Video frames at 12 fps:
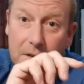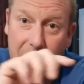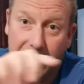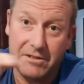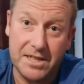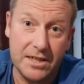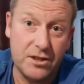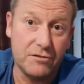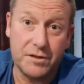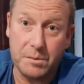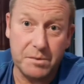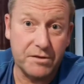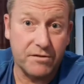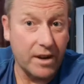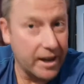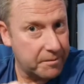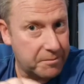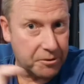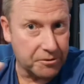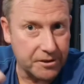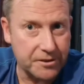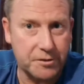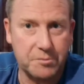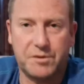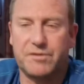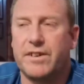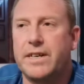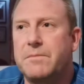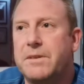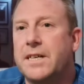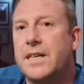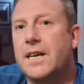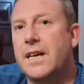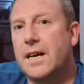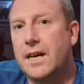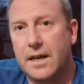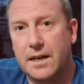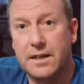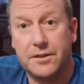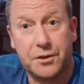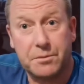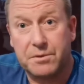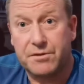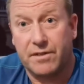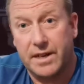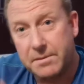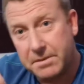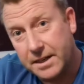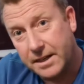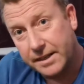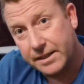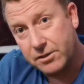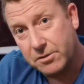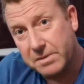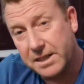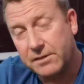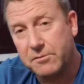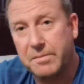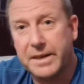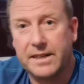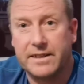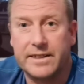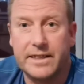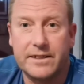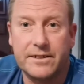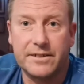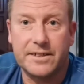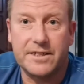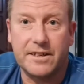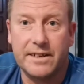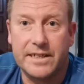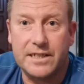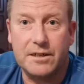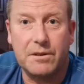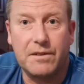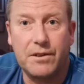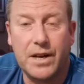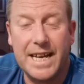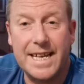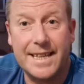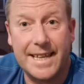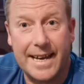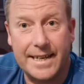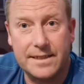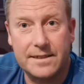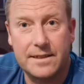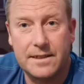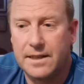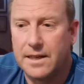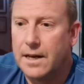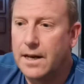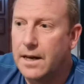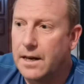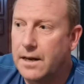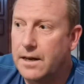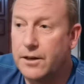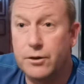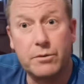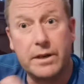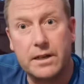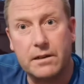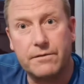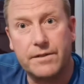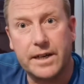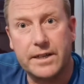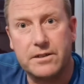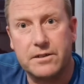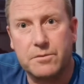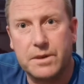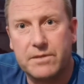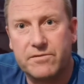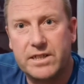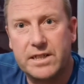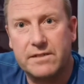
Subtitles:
where it says you've subscribed or not subscribed. Subscribe, and there should be a little bell, I think, on the side. So if you hit that, you'll get notifications when I